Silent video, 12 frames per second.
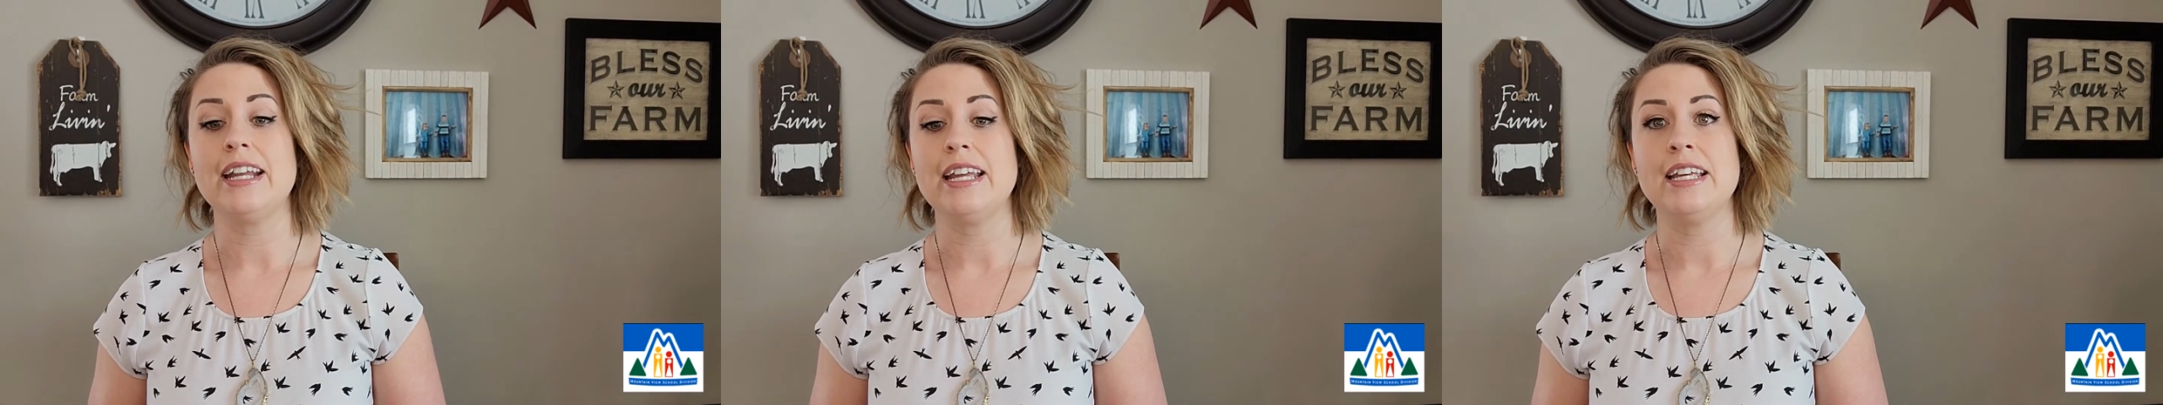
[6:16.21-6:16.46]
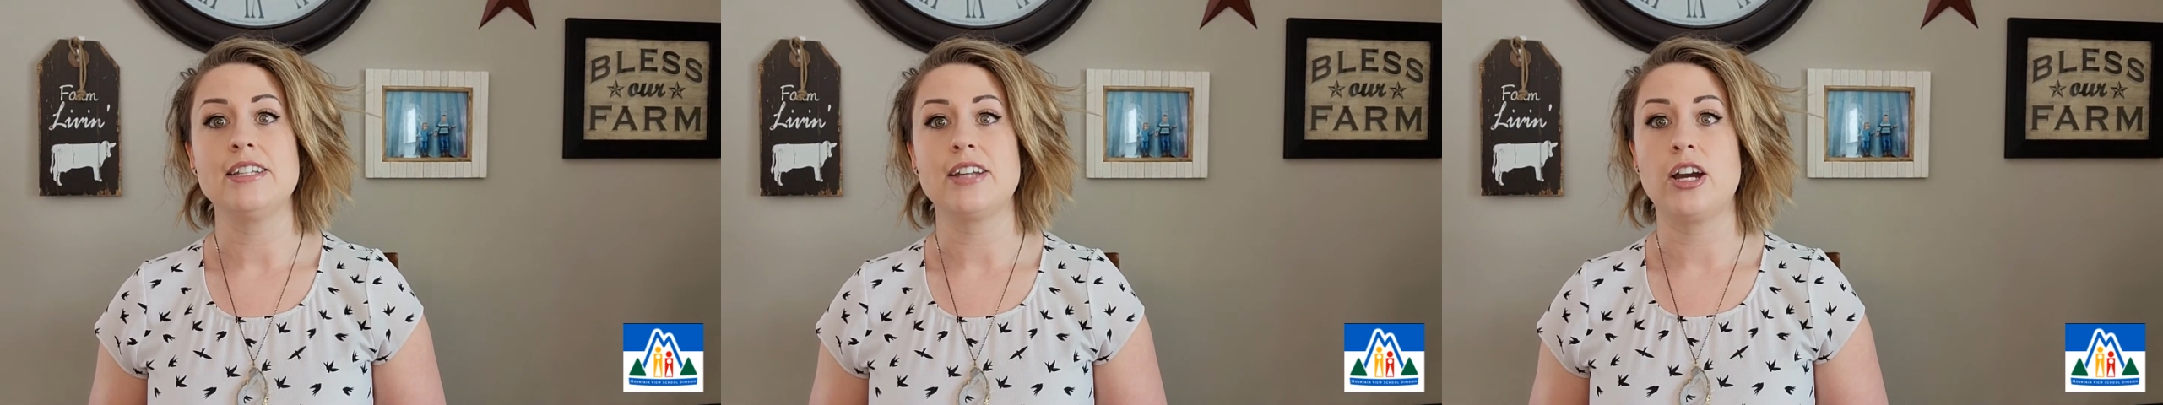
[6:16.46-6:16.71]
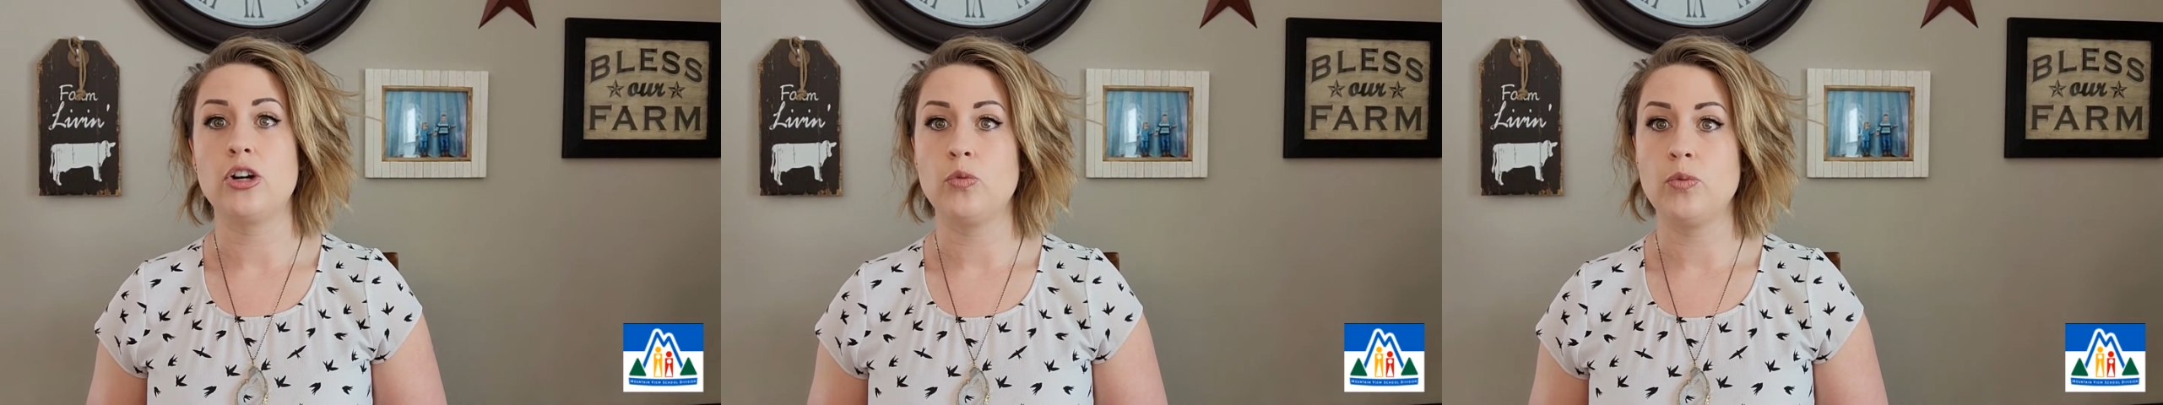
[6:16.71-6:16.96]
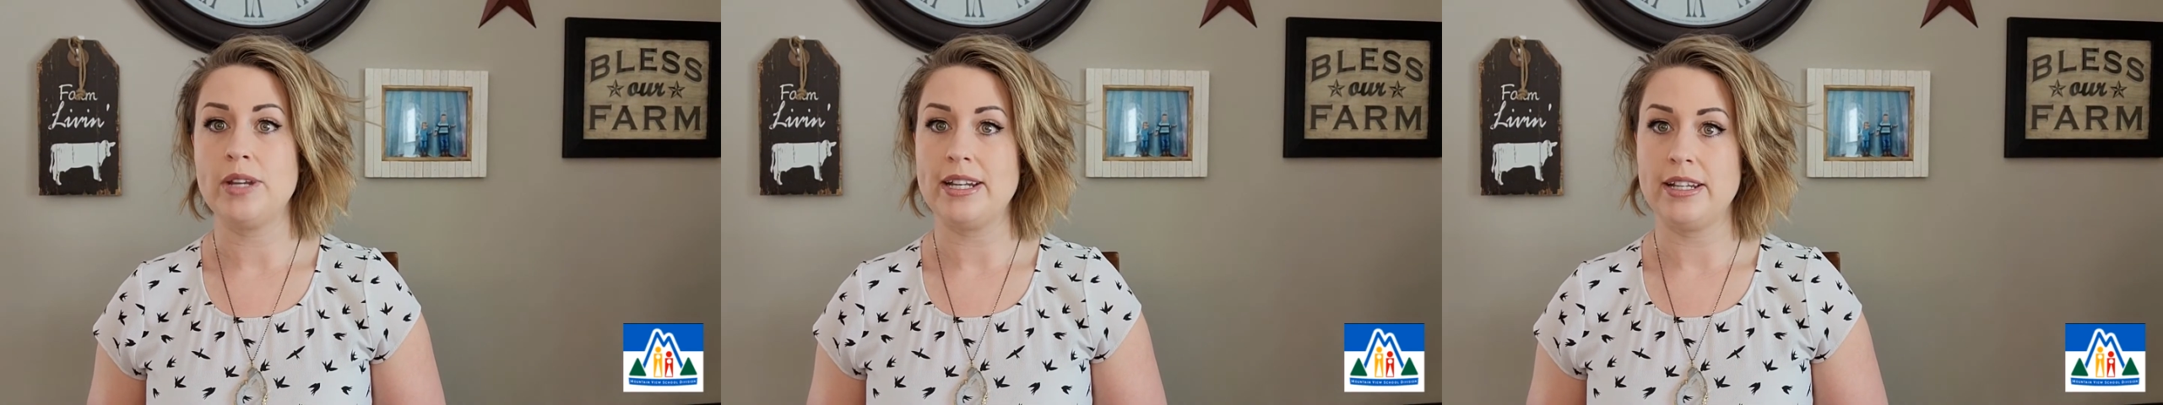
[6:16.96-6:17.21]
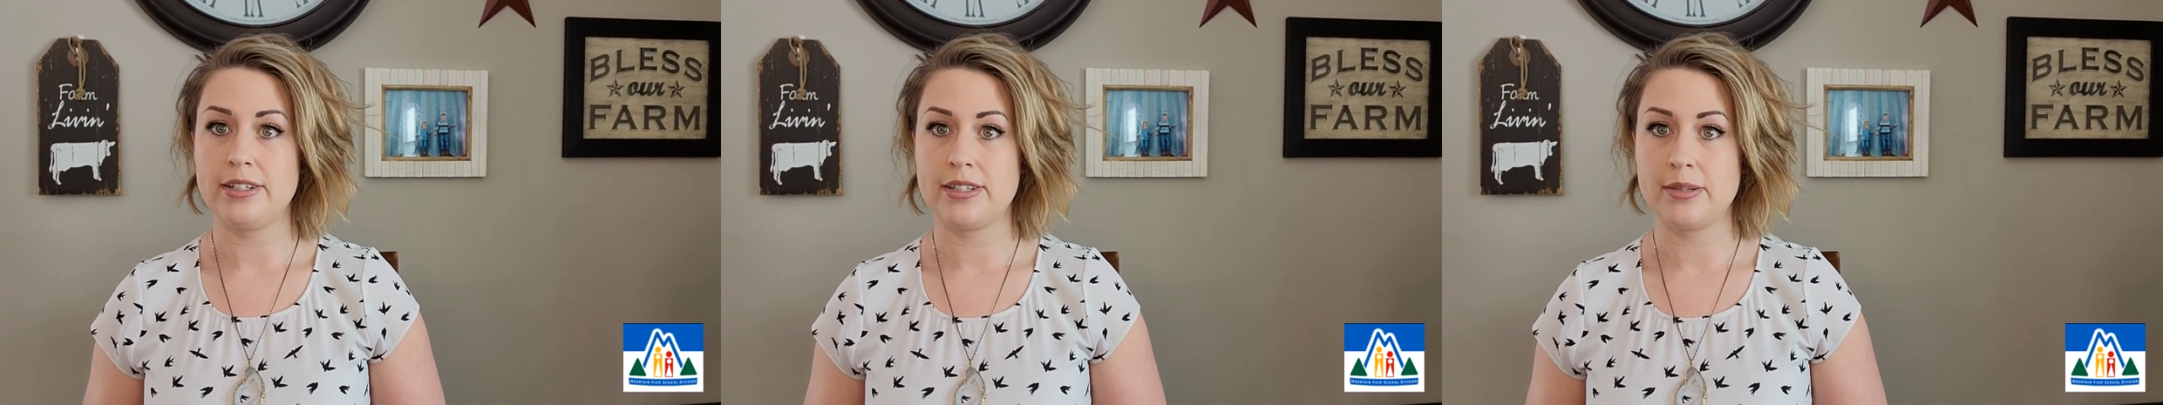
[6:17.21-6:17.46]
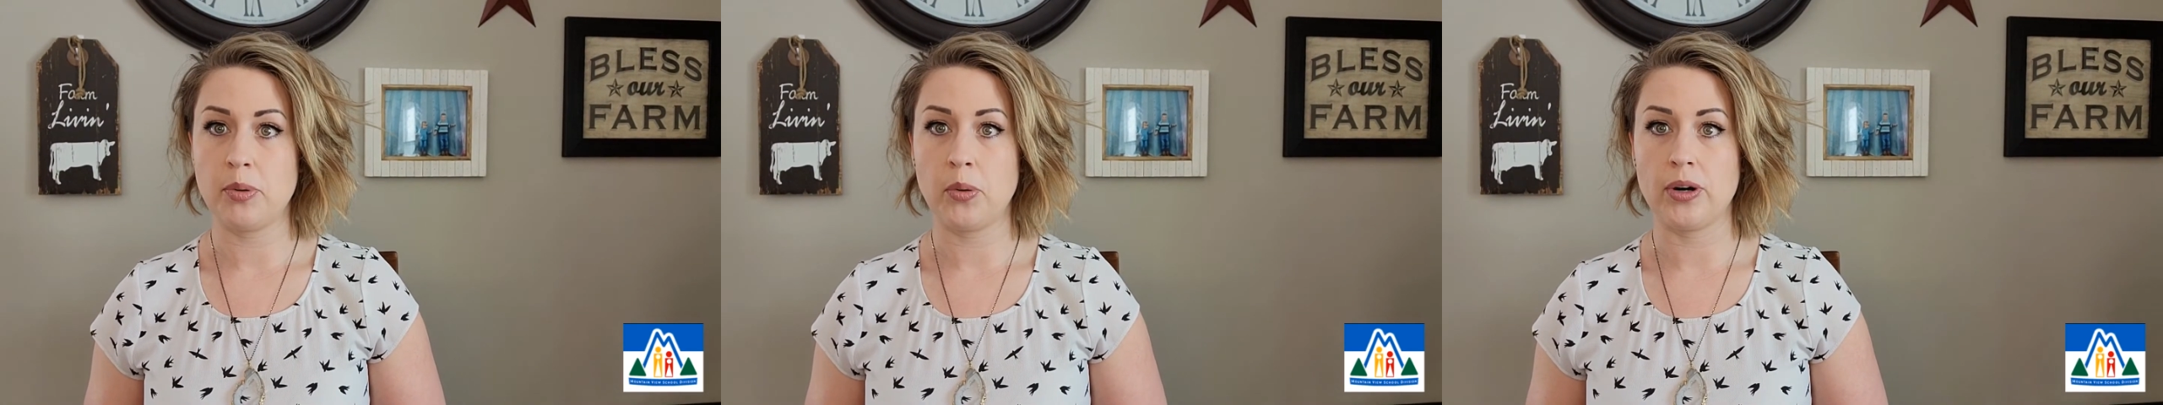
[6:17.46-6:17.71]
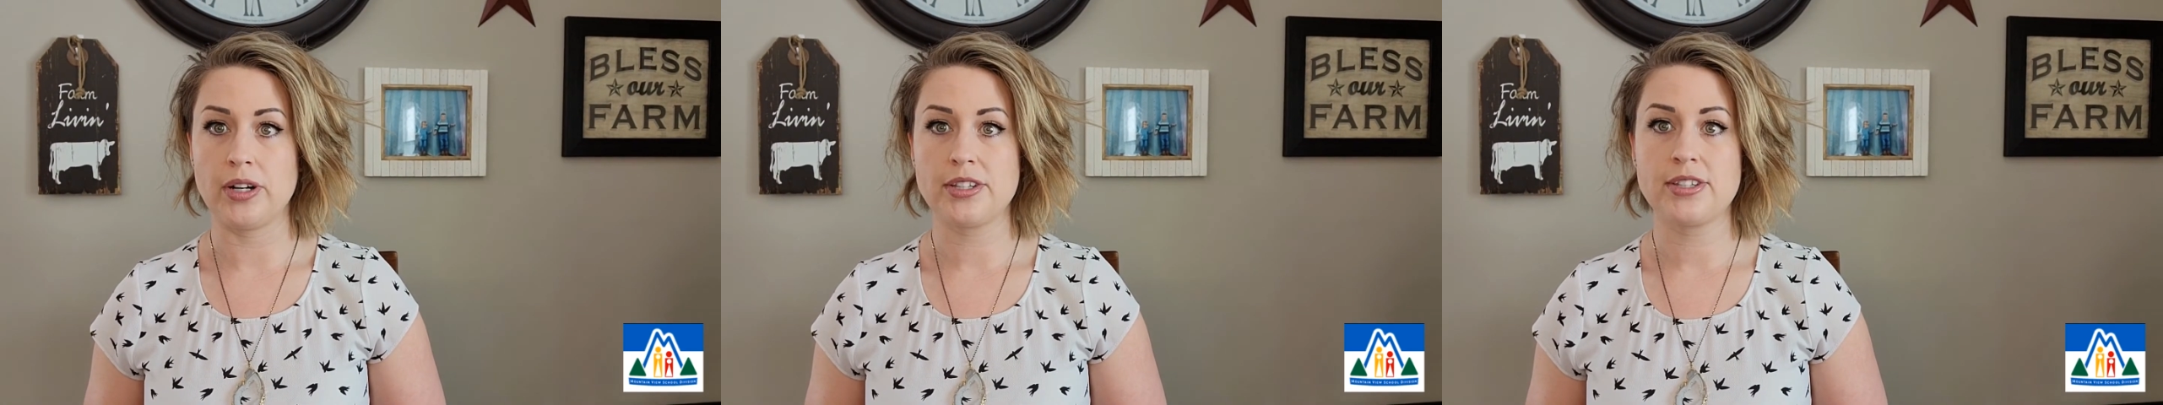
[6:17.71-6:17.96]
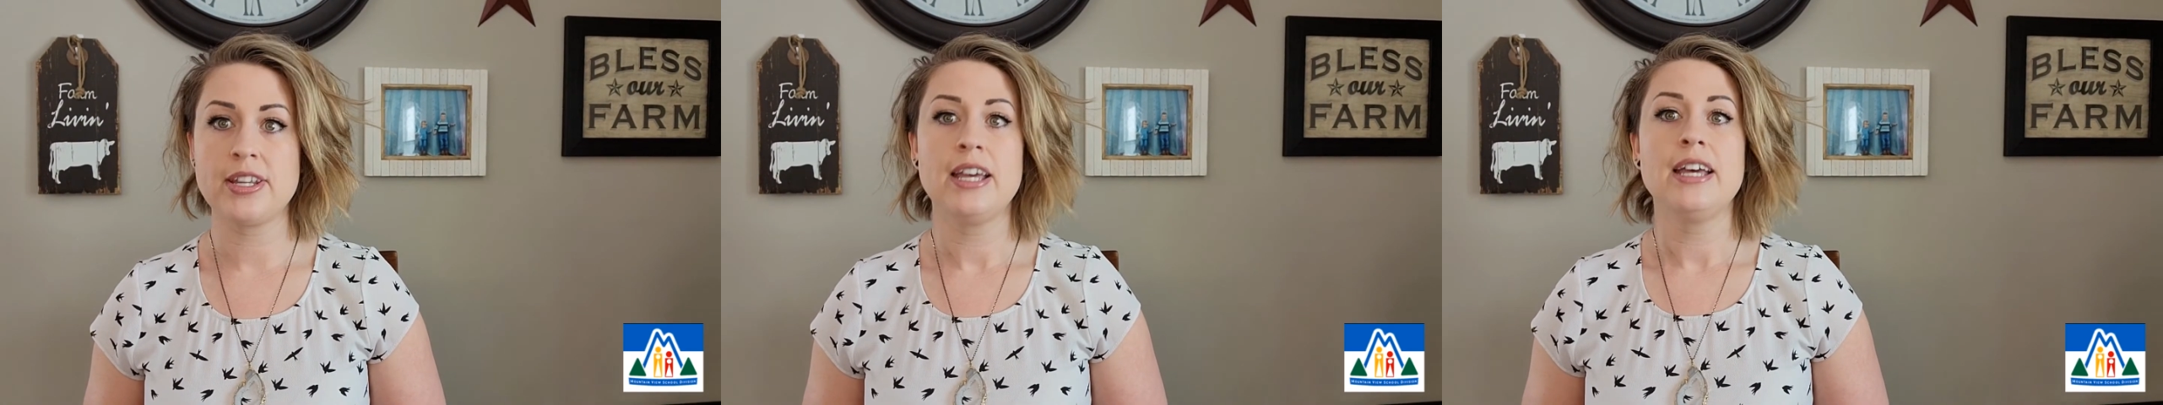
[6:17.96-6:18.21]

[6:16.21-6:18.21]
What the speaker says: is our reading supports.